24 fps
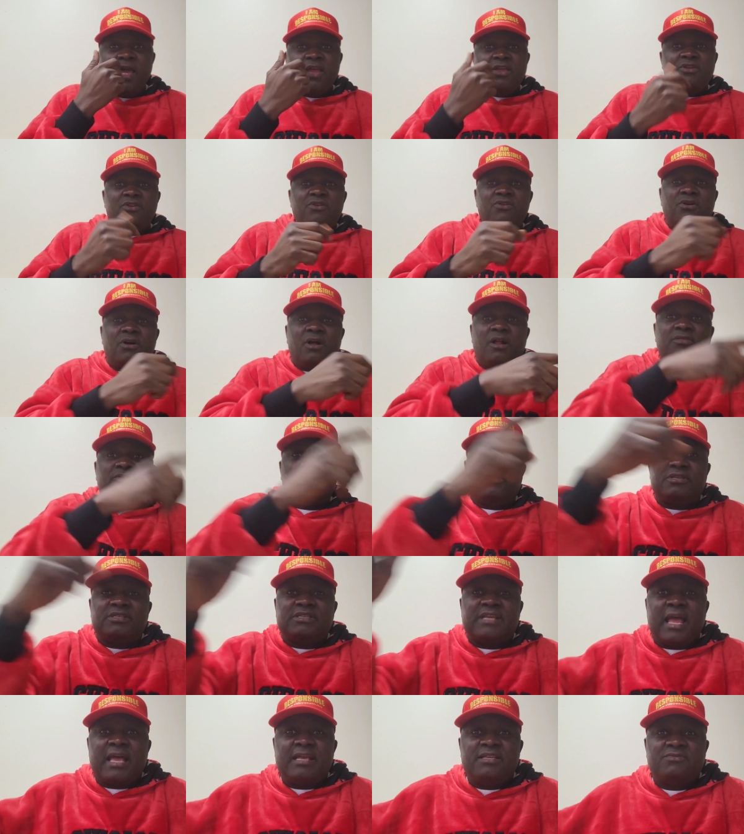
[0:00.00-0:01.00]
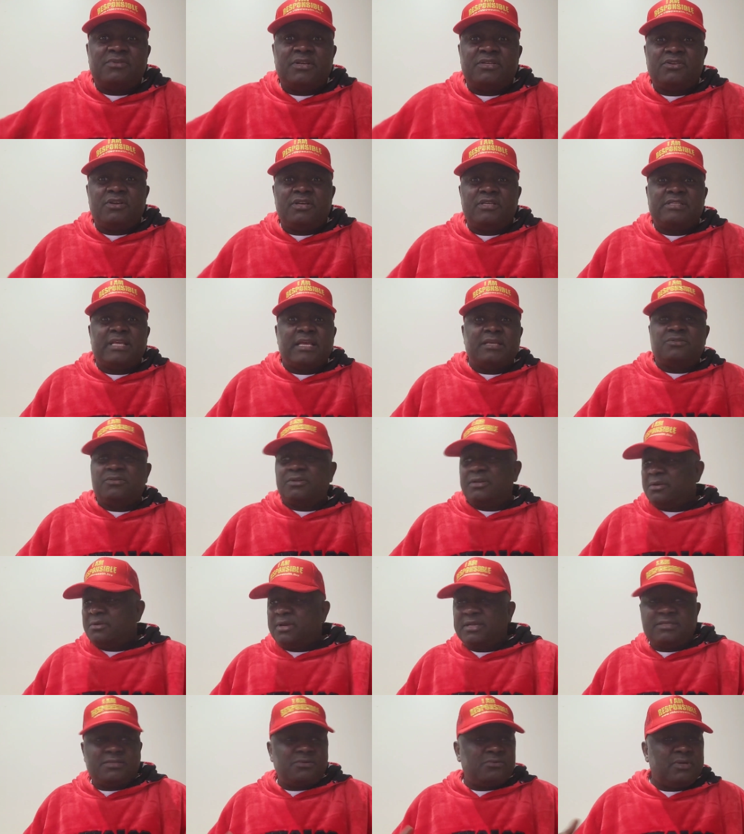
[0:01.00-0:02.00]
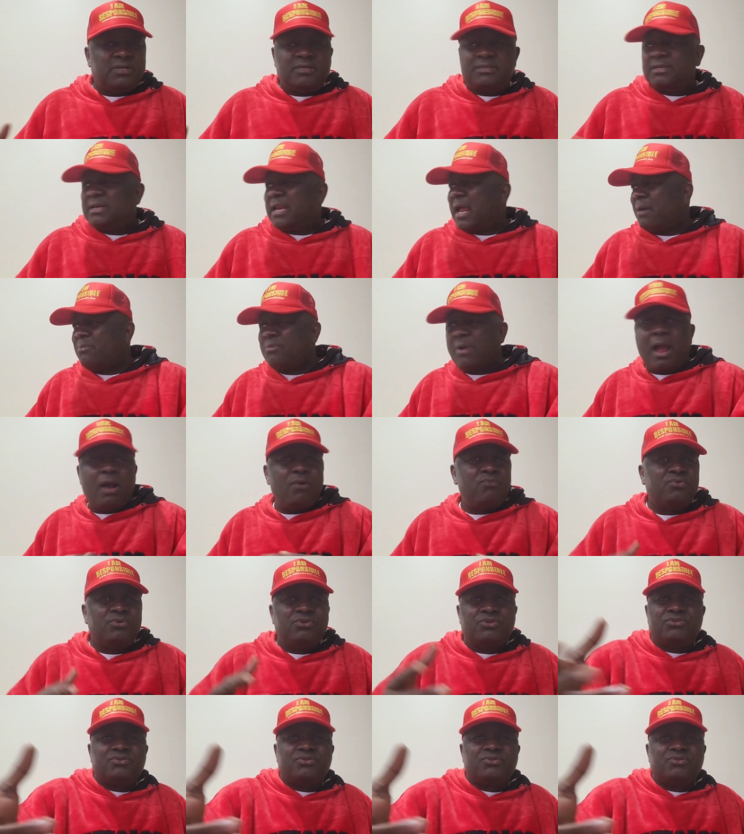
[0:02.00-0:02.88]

You know, all those guys were just there, so they were still wanting. How would